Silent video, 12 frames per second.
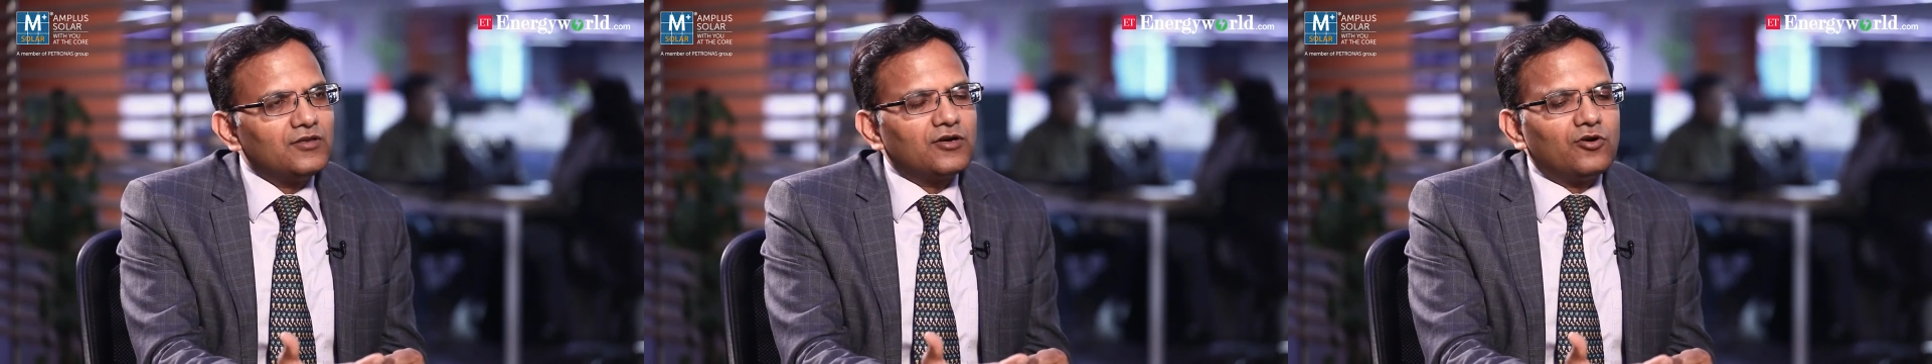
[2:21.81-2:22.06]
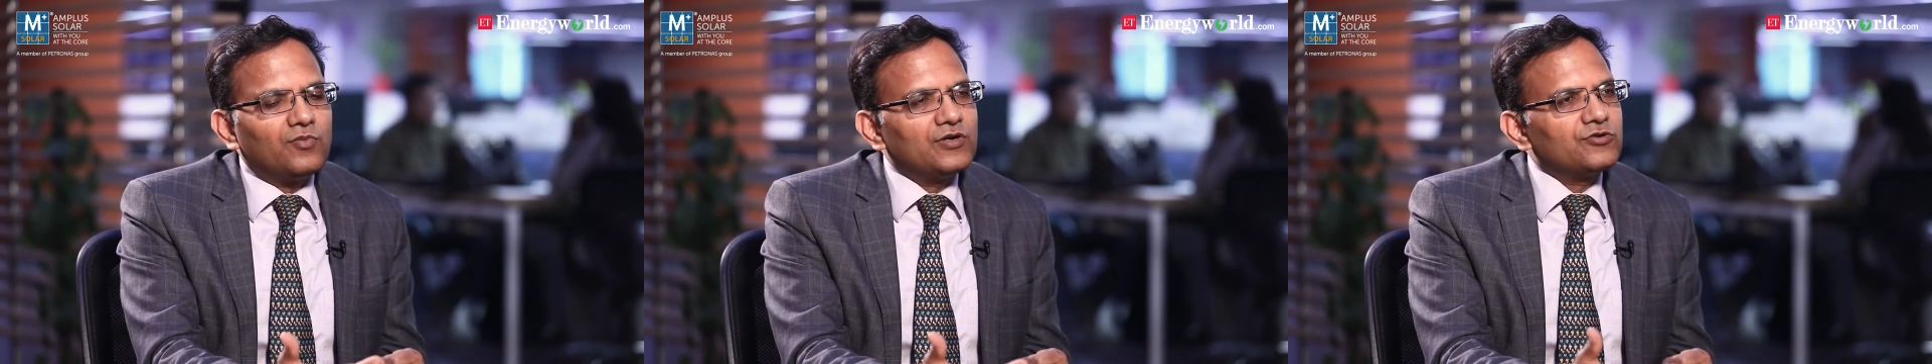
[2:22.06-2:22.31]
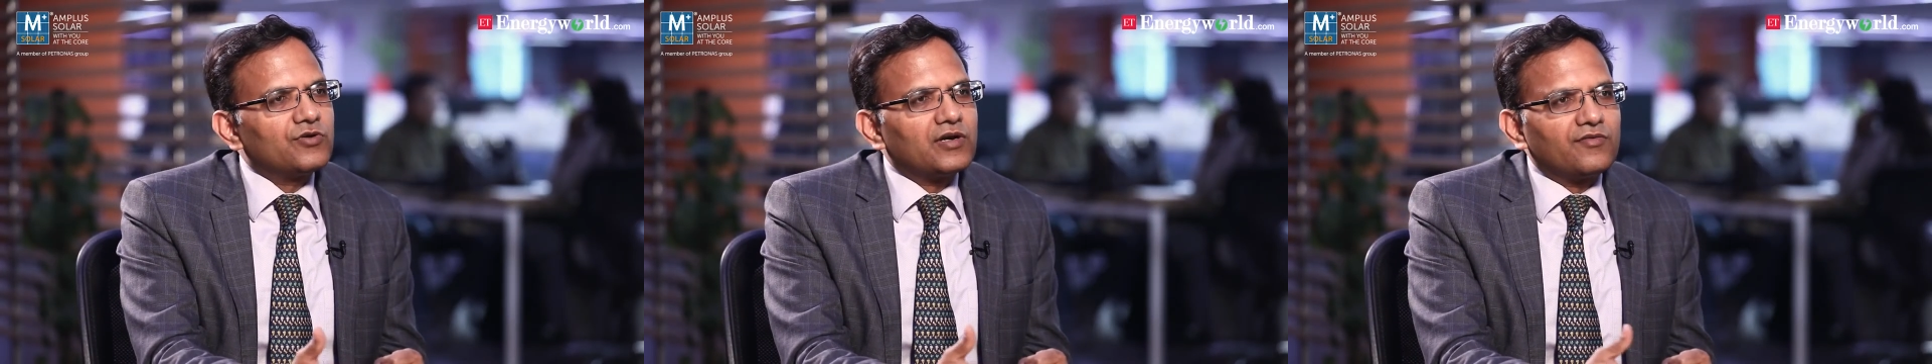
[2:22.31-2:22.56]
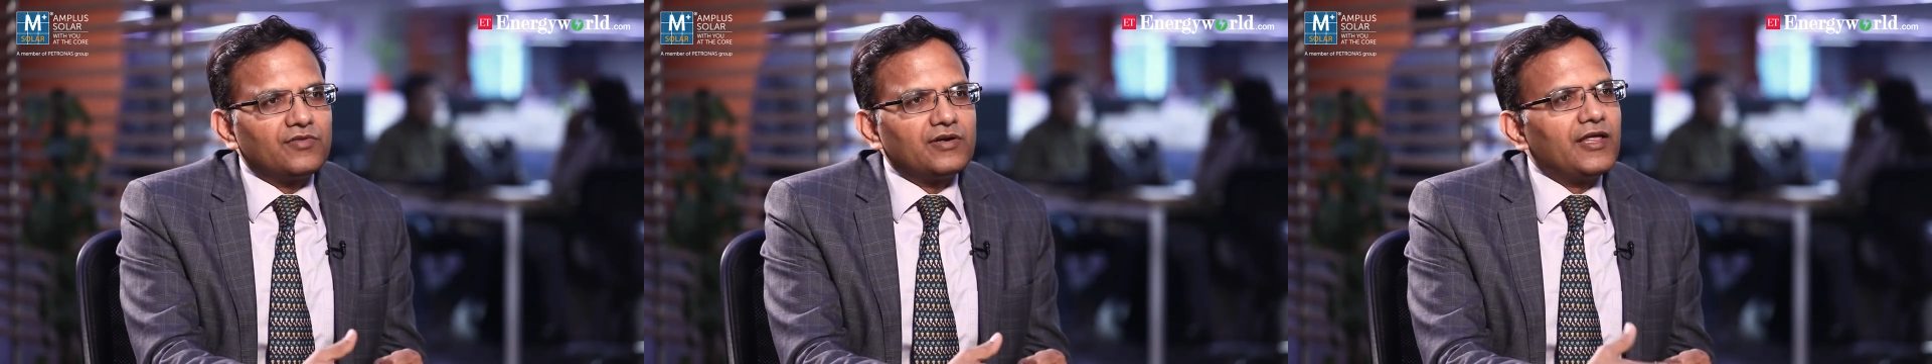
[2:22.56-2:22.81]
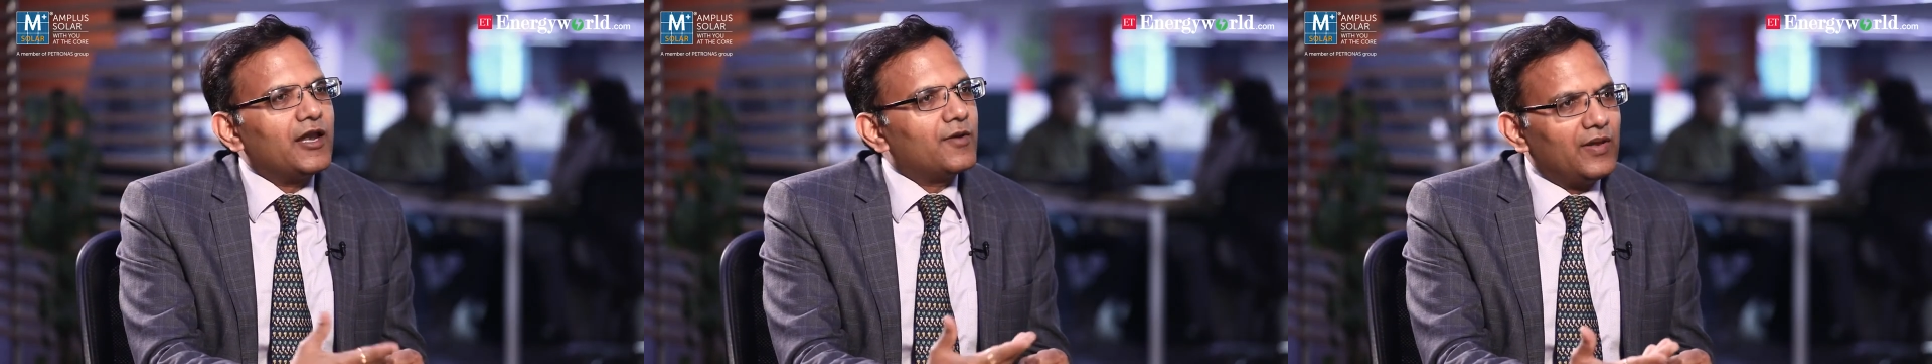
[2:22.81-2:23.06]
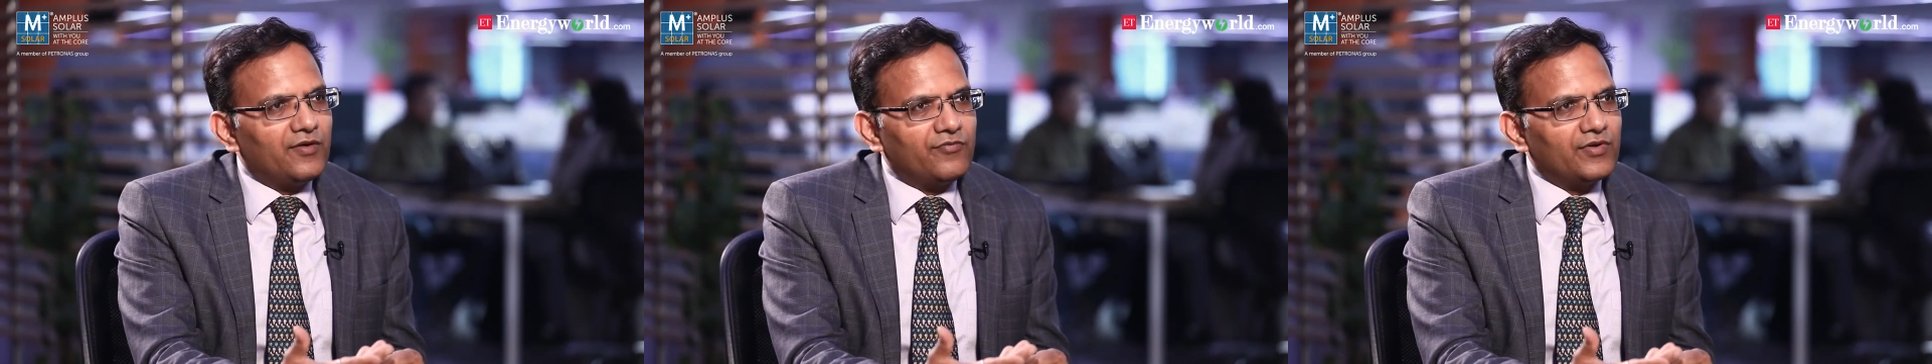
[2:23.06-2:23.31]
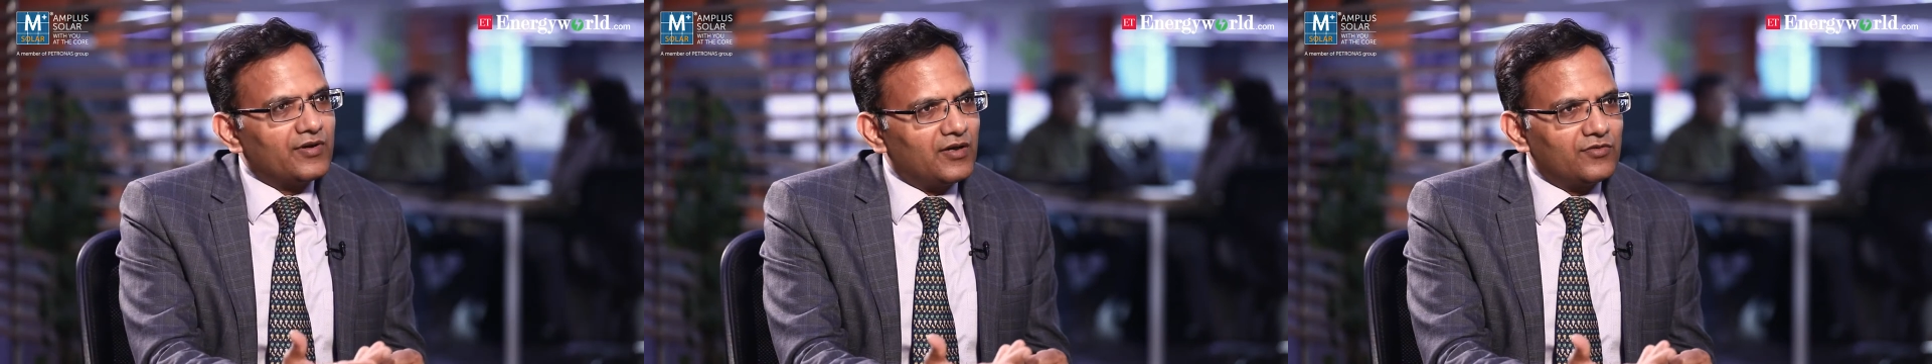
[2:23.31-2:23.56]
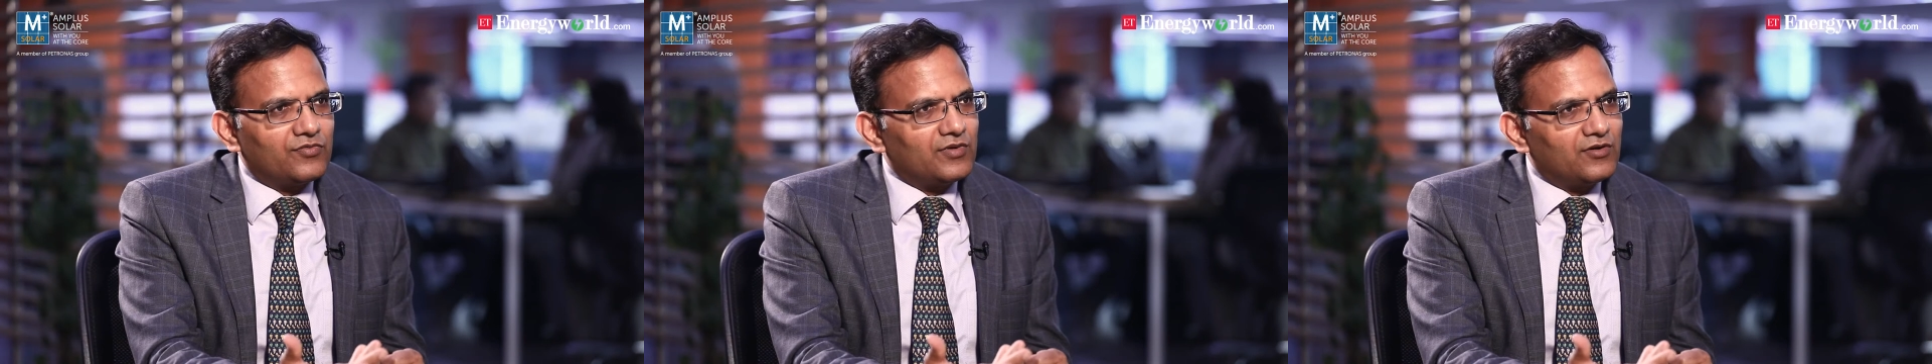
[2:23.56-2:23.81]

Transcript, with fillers: the government should give the direct benefit transfer